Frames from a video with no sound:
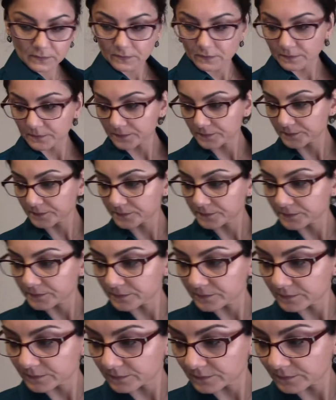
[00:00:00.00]

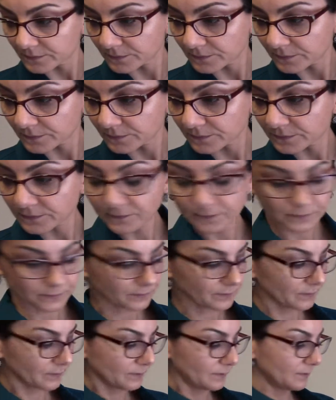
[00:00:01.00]

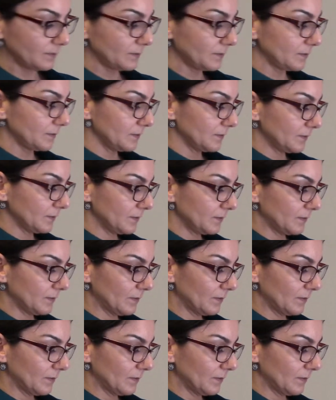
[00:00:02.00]
Nothing is said.